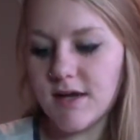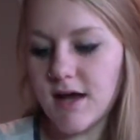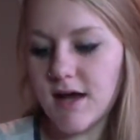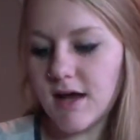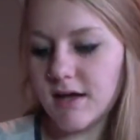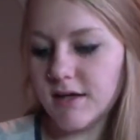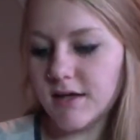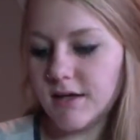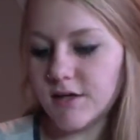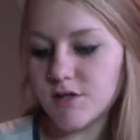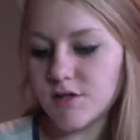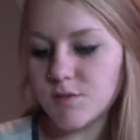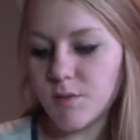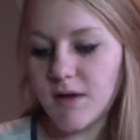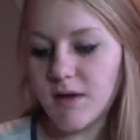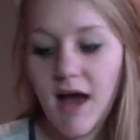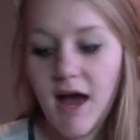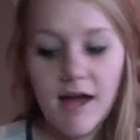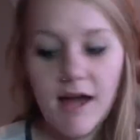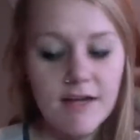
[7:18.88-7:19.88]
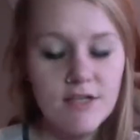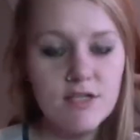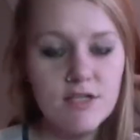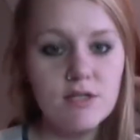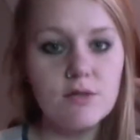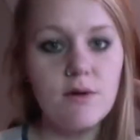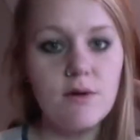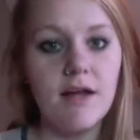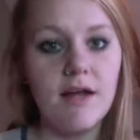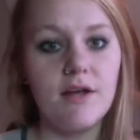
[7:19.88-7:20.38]
here's what I
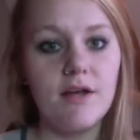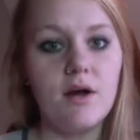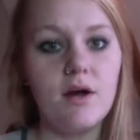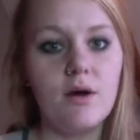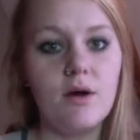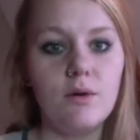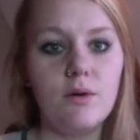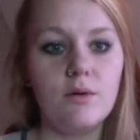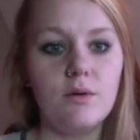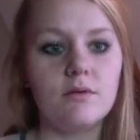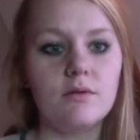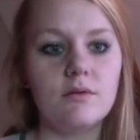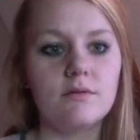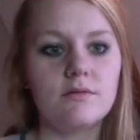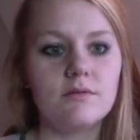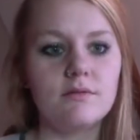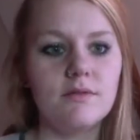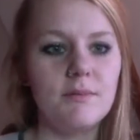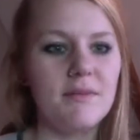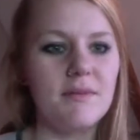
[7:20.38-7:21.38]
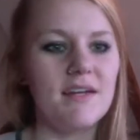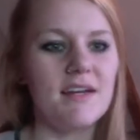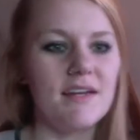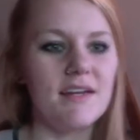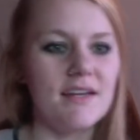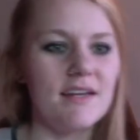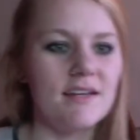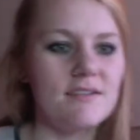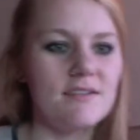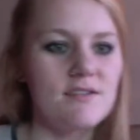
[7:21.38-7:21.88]
do. I go, let me not
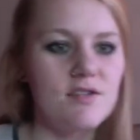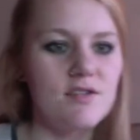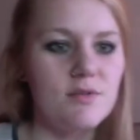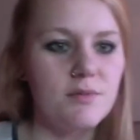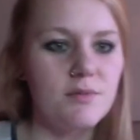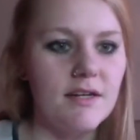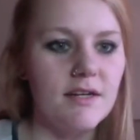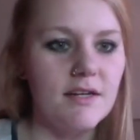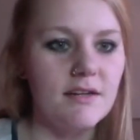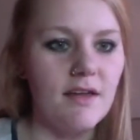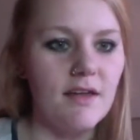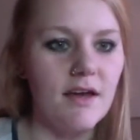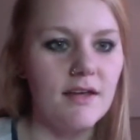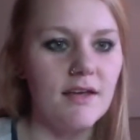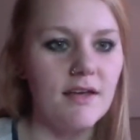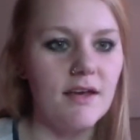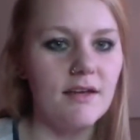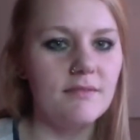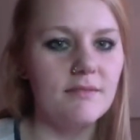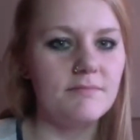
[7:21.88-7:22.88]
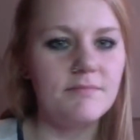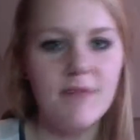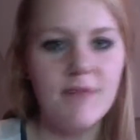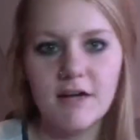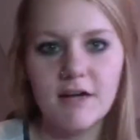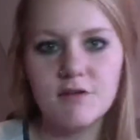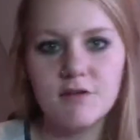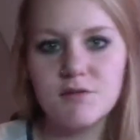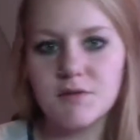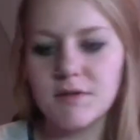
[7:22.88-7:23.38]
get it super into that yet,
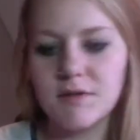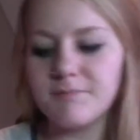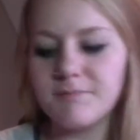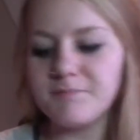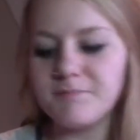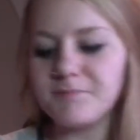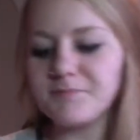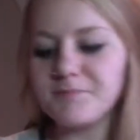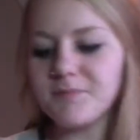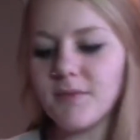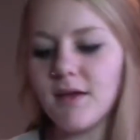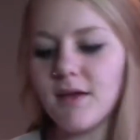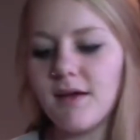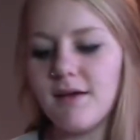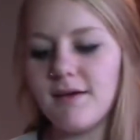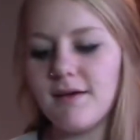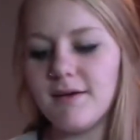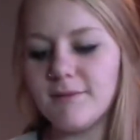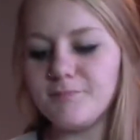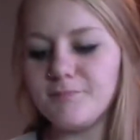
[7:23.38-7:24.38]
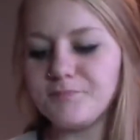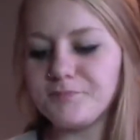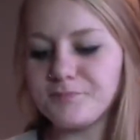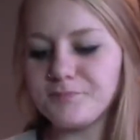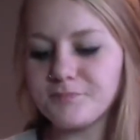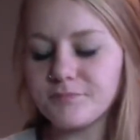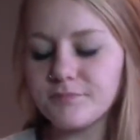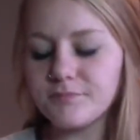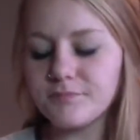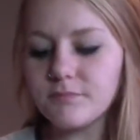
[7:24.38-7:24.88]
actually. But
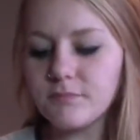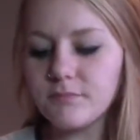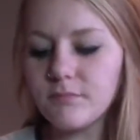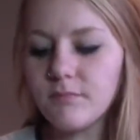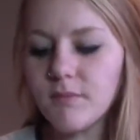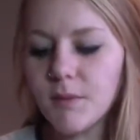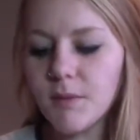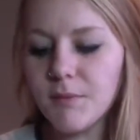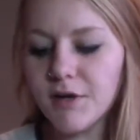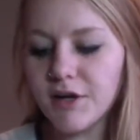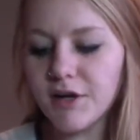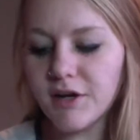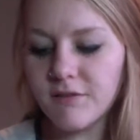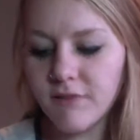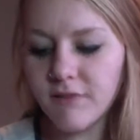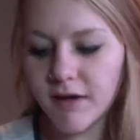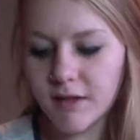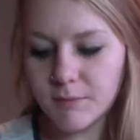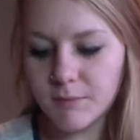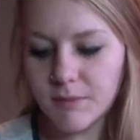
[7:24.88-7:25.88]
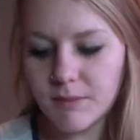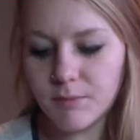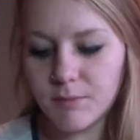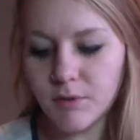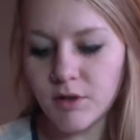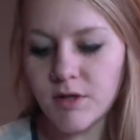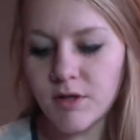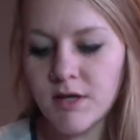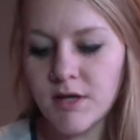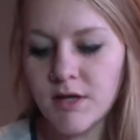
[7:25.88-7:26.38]
you're inviting
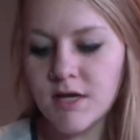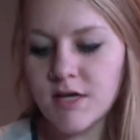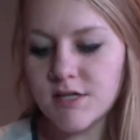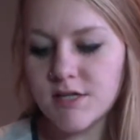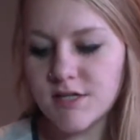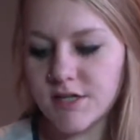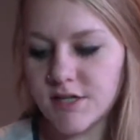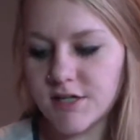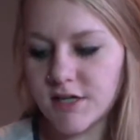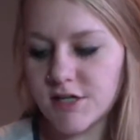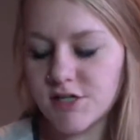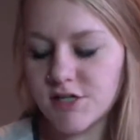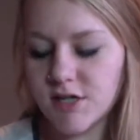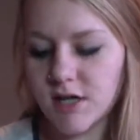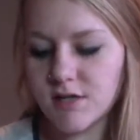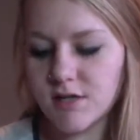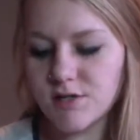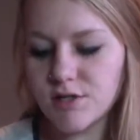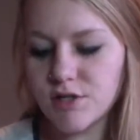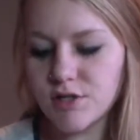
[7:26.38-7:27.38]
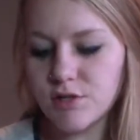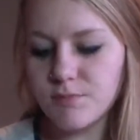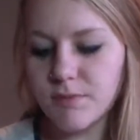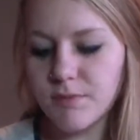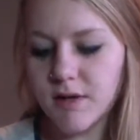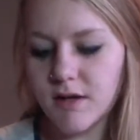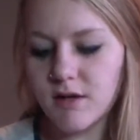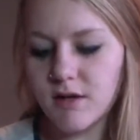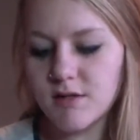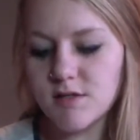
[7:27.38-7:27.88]
people to your next challenge group.
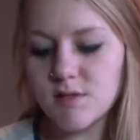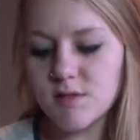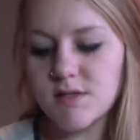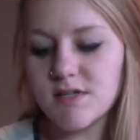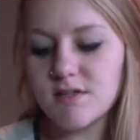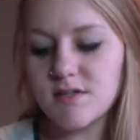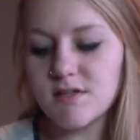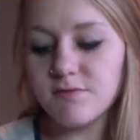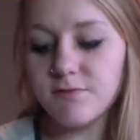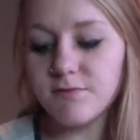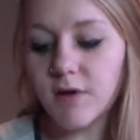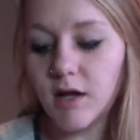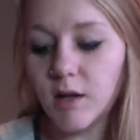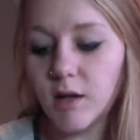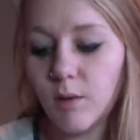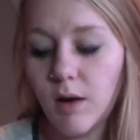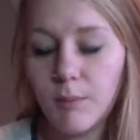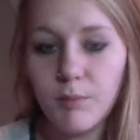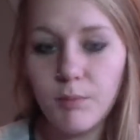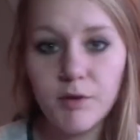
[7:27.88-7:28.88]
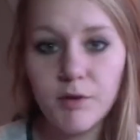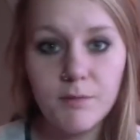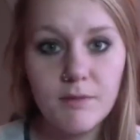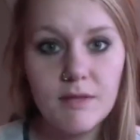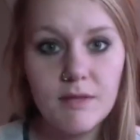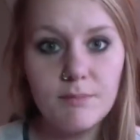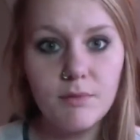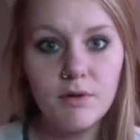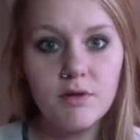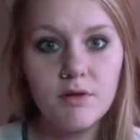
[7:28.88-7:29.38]
It also says follow up with
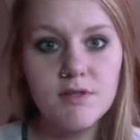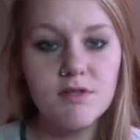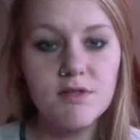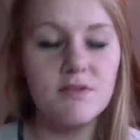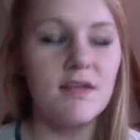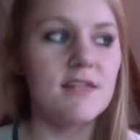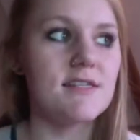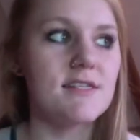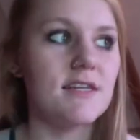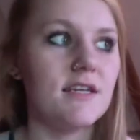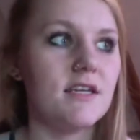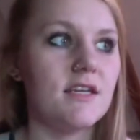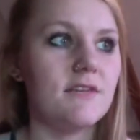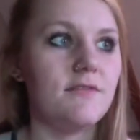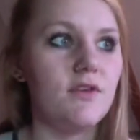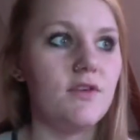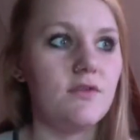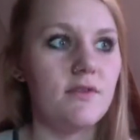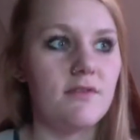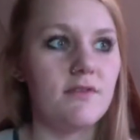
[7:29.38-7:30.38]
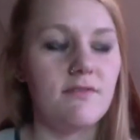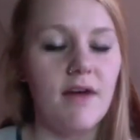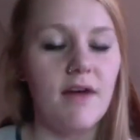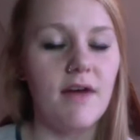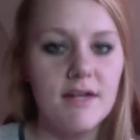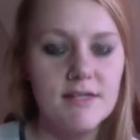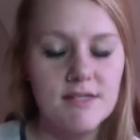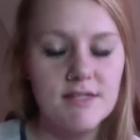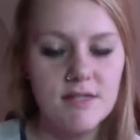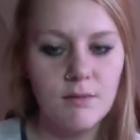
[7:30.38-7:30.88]
people. So that's like if you've
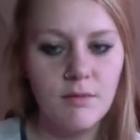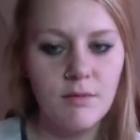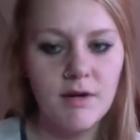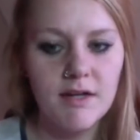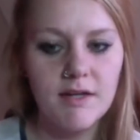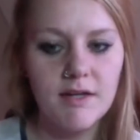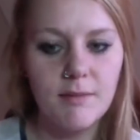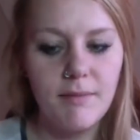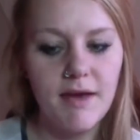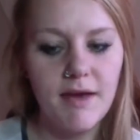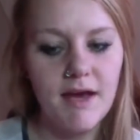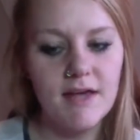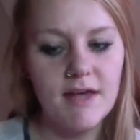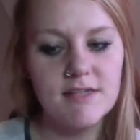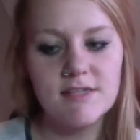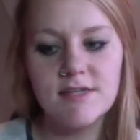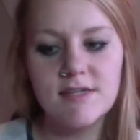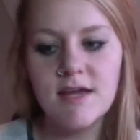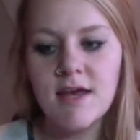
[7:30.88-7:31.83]
invited someone in the past